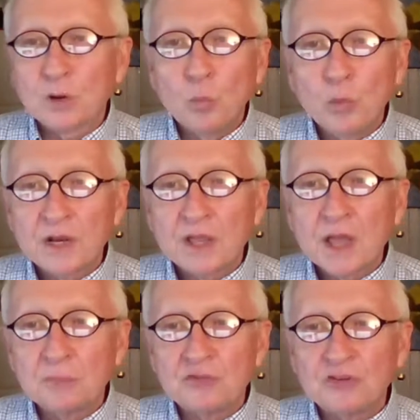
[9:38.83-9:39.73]
When it
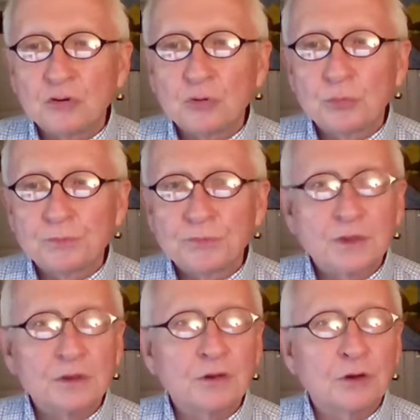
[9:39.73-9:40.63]
comes to,
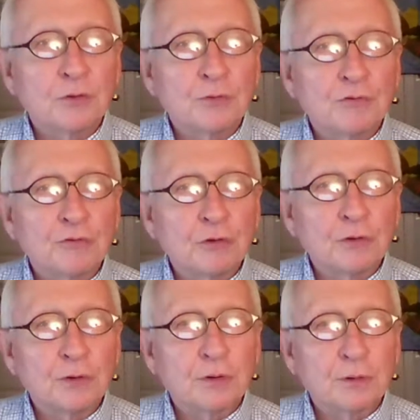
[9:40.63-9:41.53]

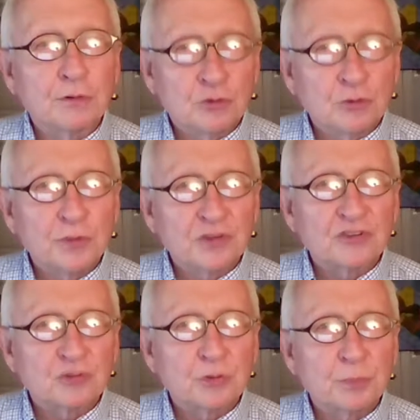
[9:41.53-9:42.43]
doing
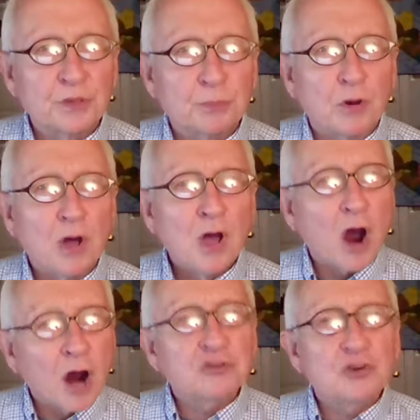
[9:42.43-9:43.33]
business with people,
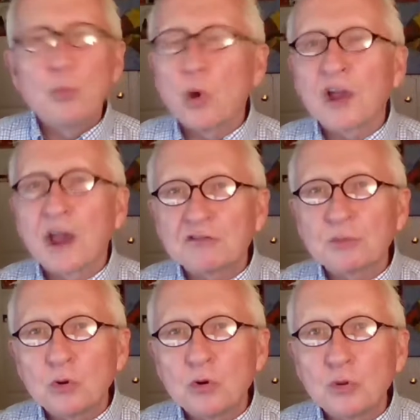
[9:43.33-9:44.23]
aren't you more
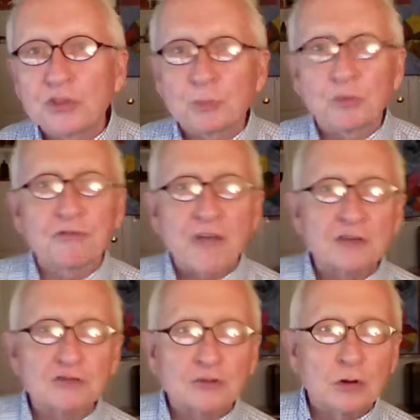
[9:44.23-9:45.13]
comfortable with a
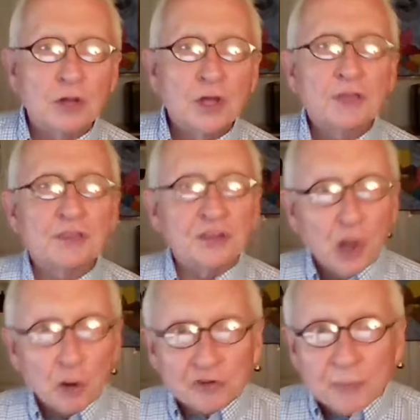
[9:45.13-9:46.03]
professional that
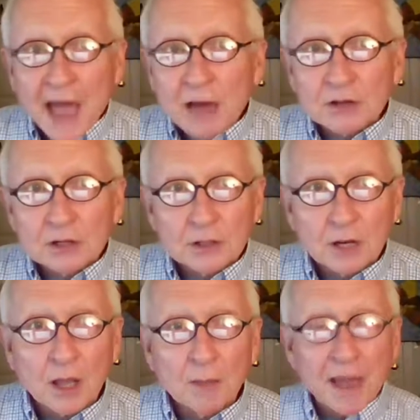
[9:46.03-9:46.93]
knows about it,
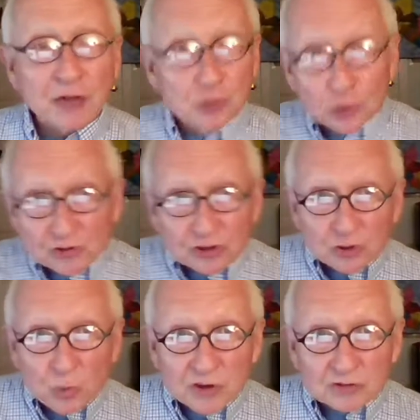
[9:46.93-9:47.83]
about your
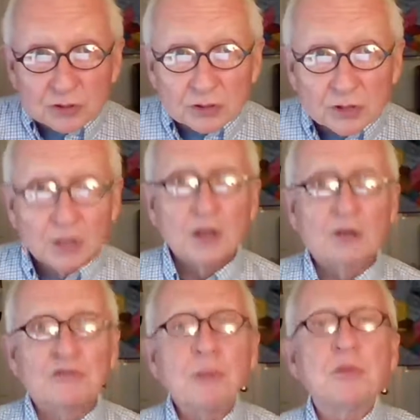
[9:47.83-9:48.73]
situation?
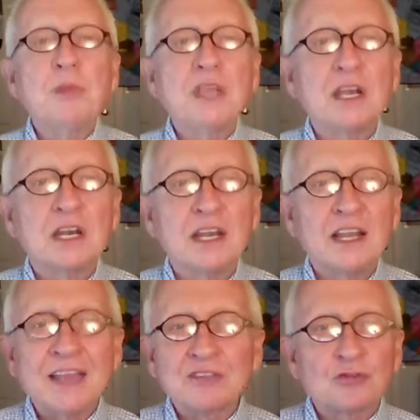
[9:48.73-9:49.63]
From the beginning,
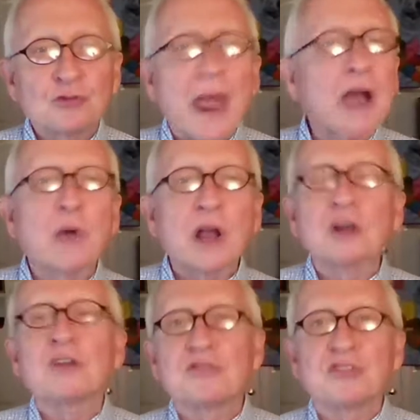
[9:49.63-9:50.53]
he has a track
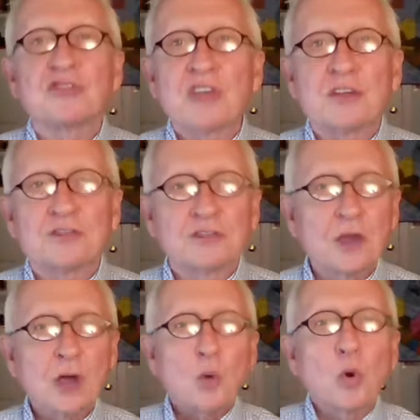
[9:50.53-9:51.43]
record of success
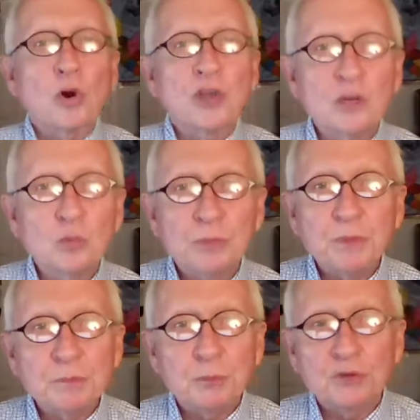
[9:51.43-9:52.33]
working with
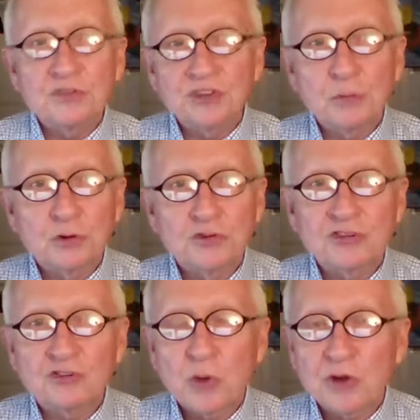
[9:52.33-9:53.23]
people in similar
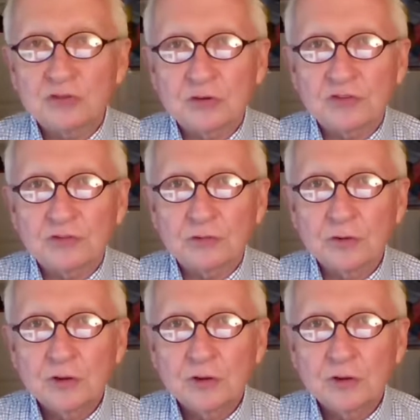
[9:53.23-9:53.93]
situations.